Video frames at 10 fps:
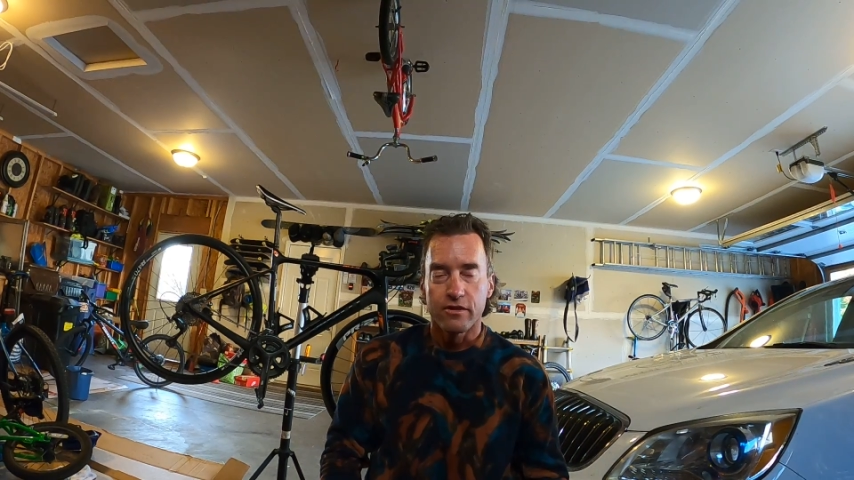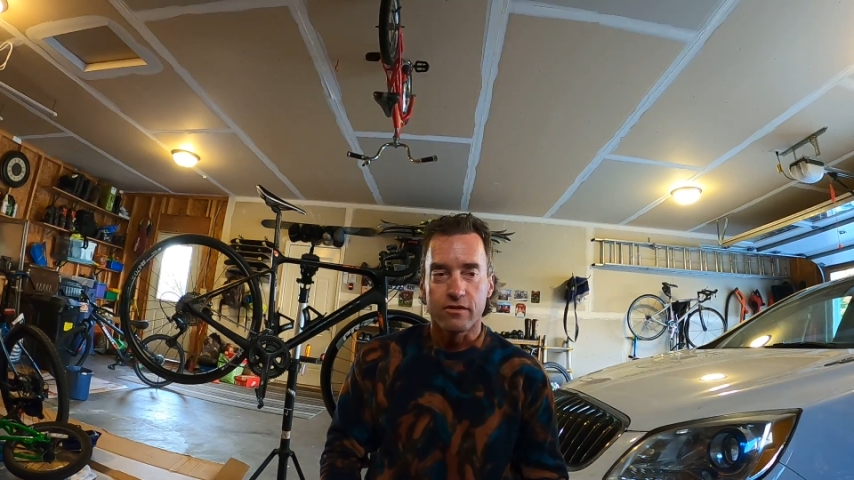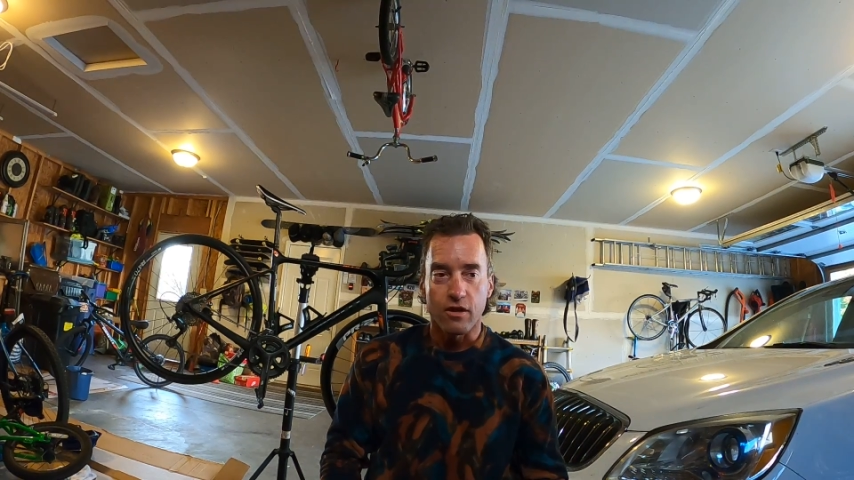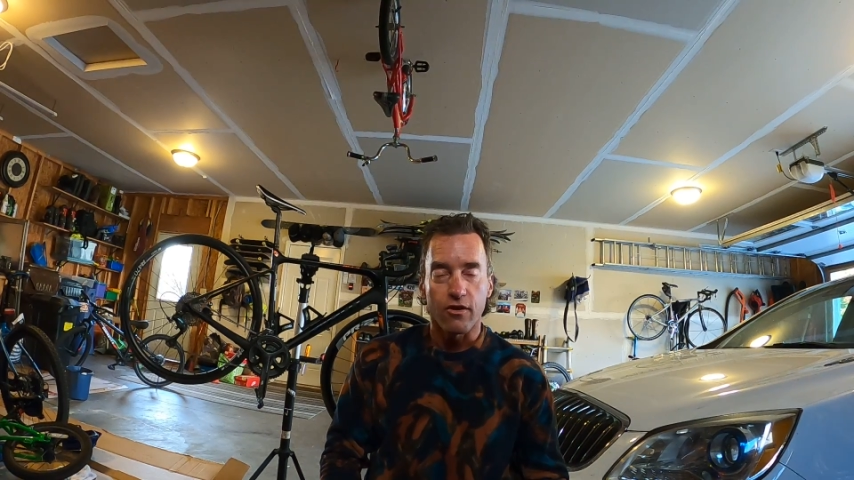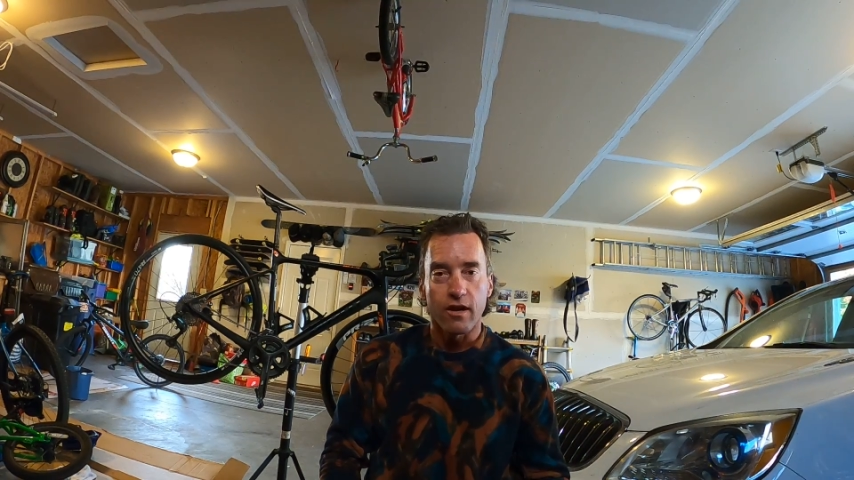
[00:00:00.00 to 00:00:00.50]

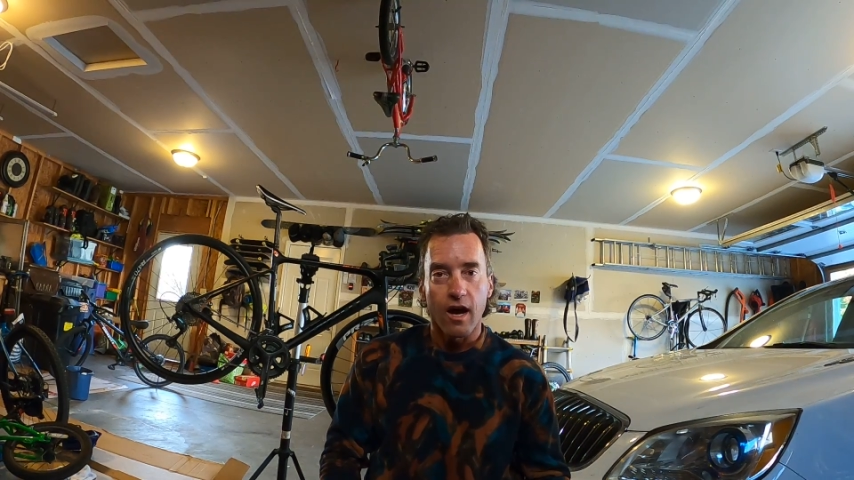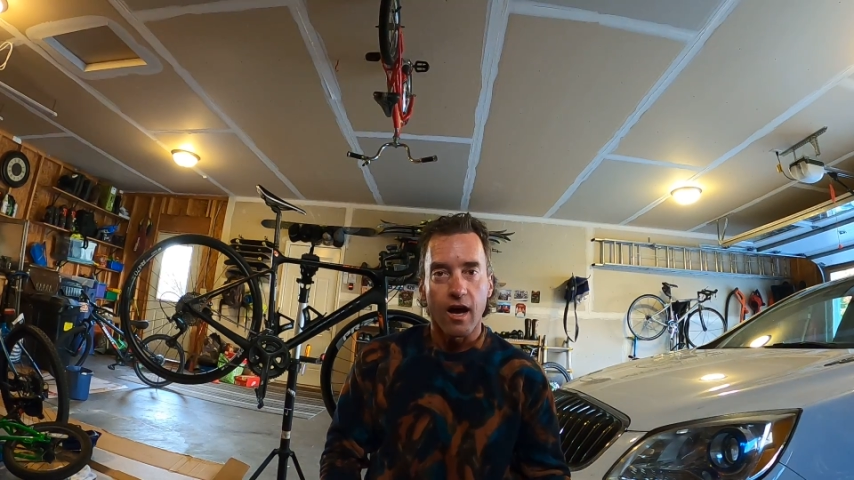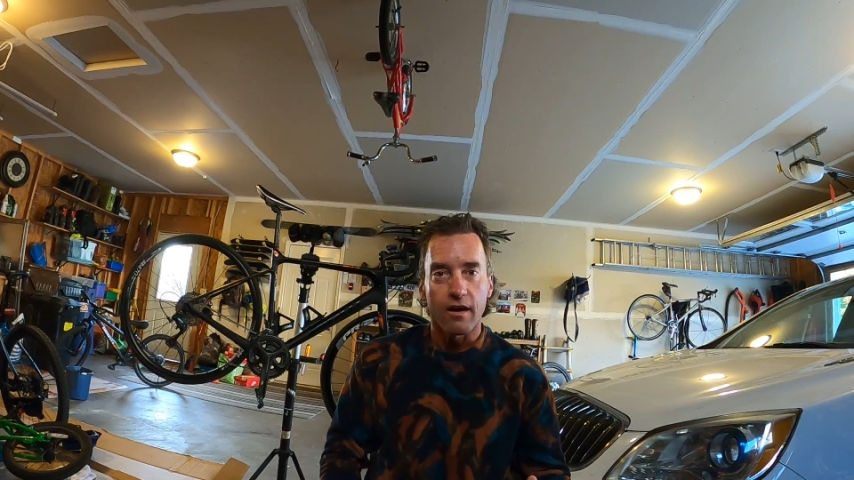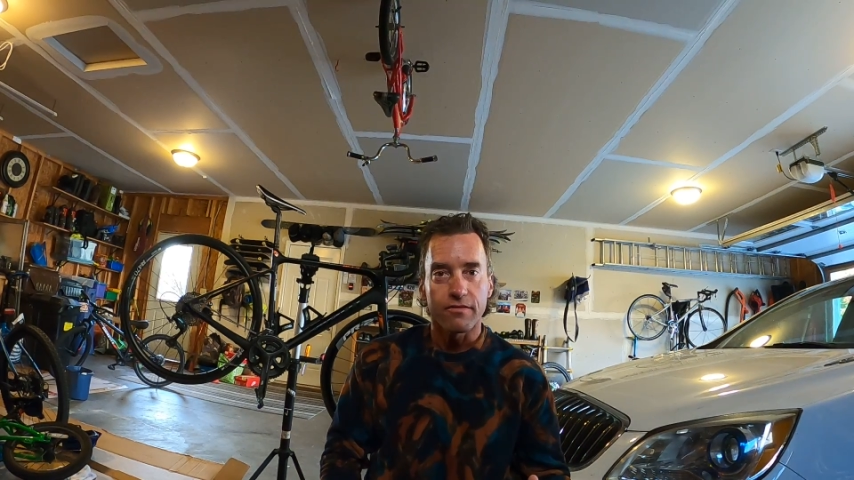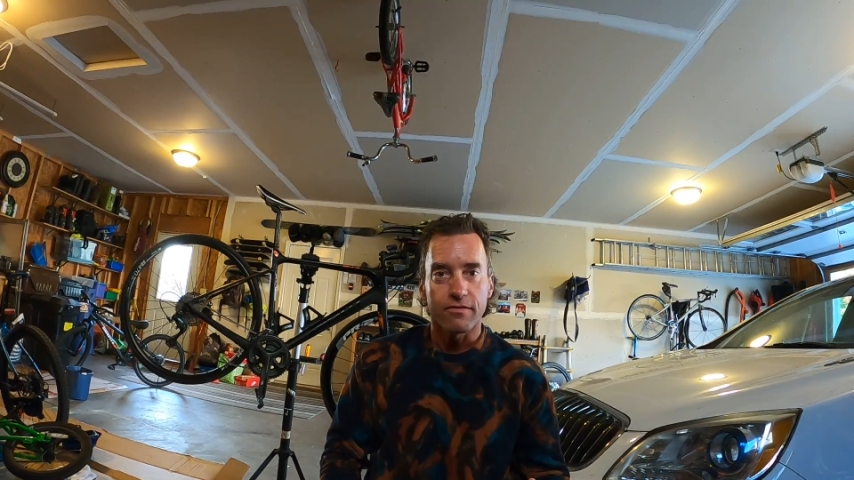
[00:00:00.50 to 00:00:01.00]
Starting
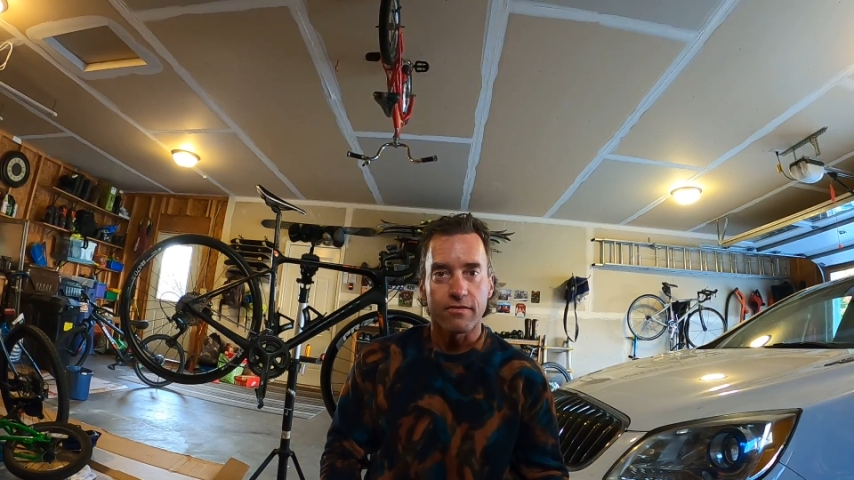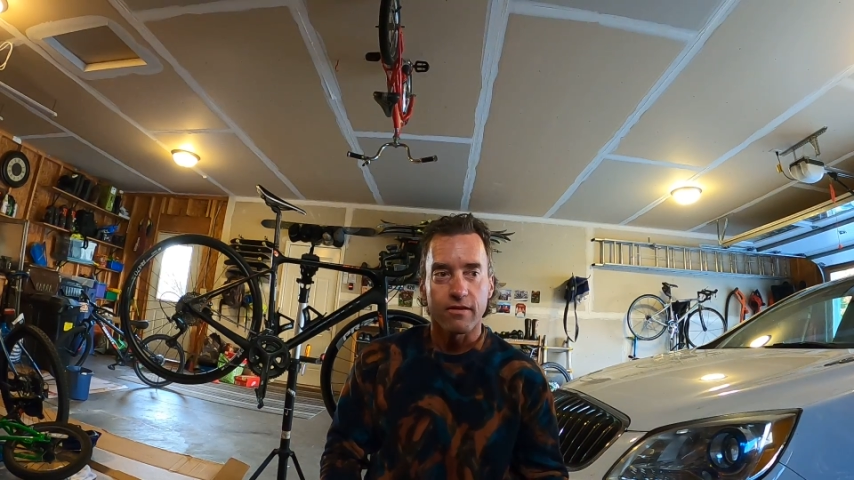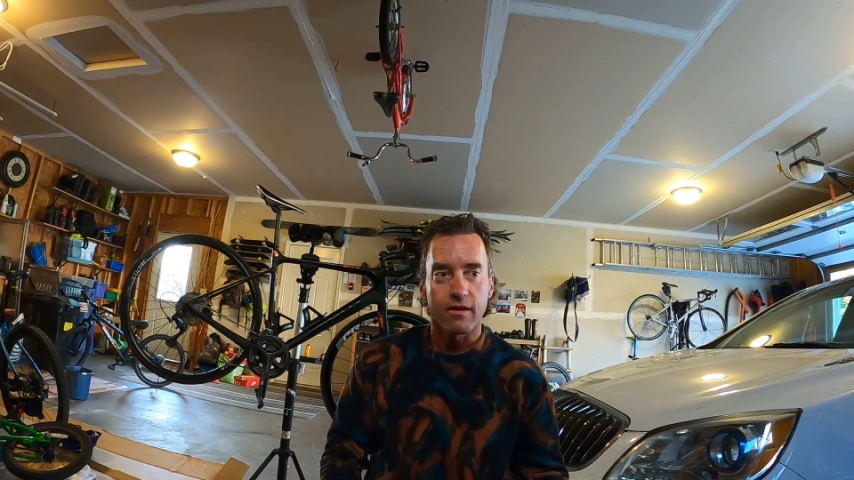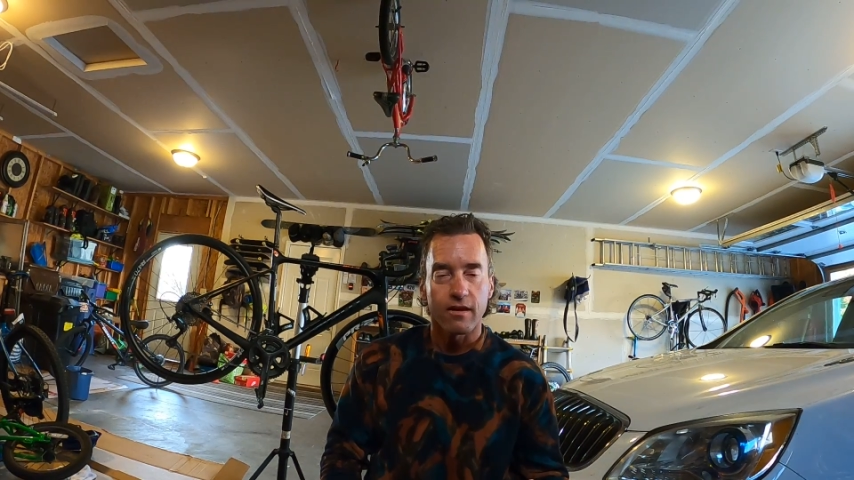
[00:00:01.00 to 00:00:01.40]
off,